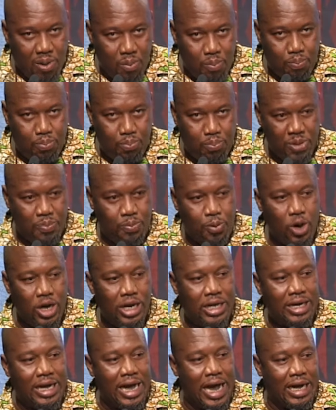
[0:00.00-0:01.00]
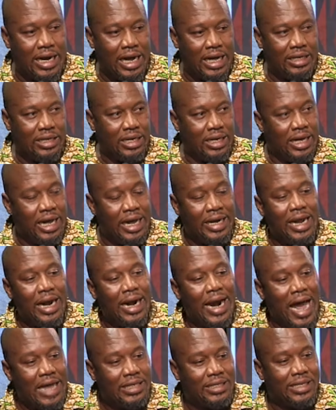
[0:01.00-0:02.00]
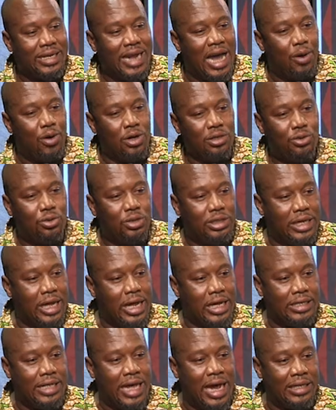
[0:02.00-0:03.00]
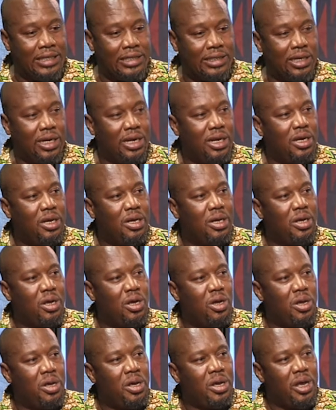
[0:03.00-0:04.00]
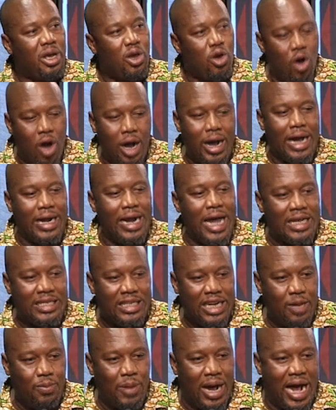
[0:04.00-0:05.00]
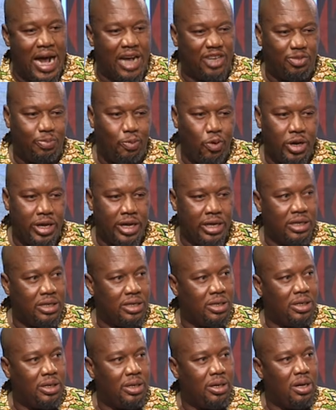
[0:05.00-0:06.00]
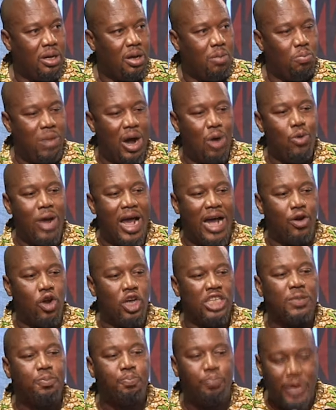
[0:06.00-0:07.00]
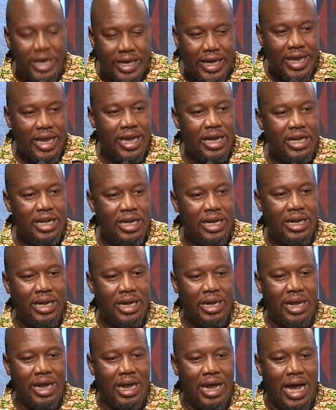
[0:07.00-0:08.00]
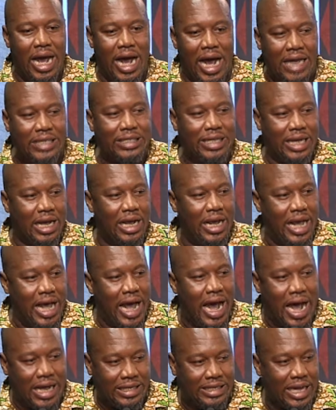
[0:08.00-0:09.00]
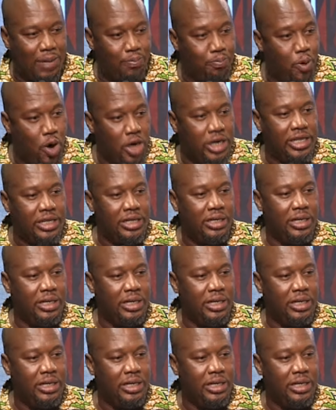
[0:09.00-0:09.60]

people in Ghana. And the last thing I want to say is that organized labor has spoken, but we are not speaking as a, as a body.